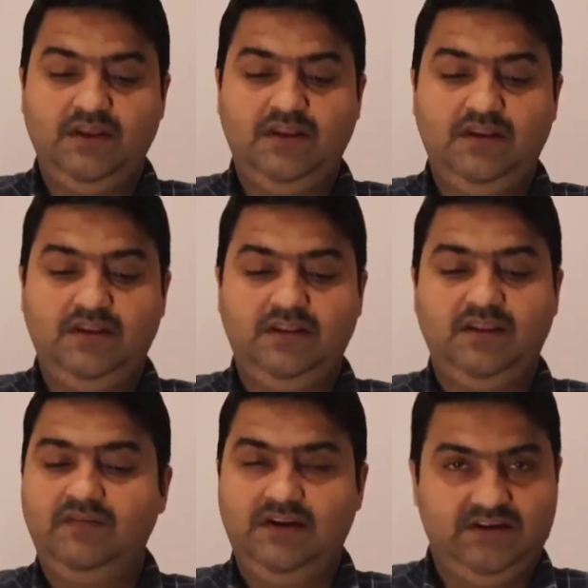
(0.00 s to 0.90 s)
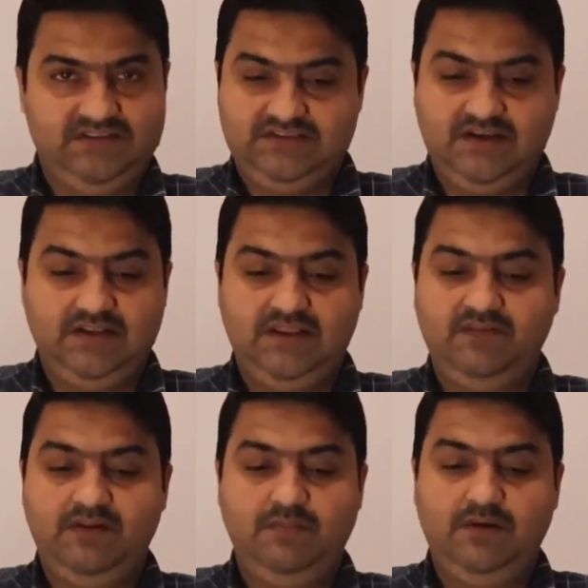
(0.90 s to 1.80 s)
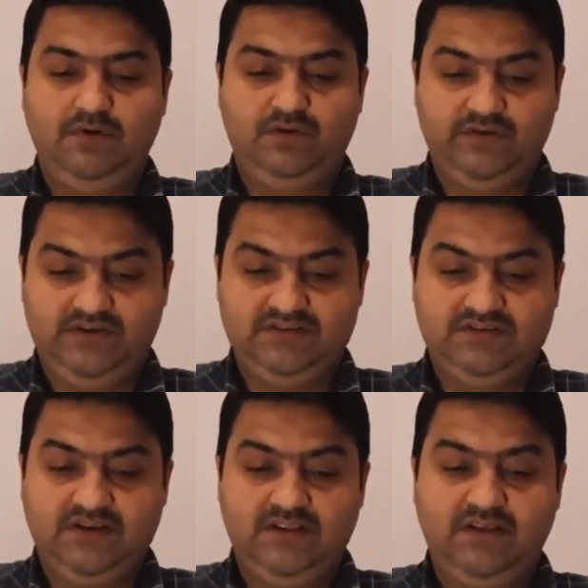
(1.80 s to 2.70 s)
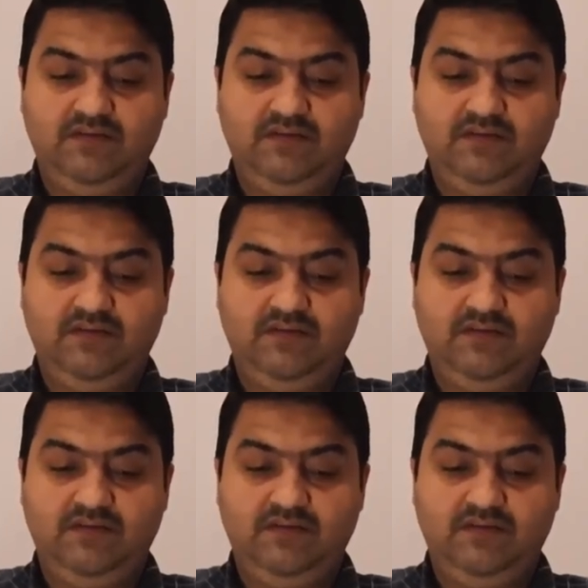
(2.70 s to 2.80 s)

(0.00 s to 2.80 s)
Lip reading: then they will understand, they will be able to understand,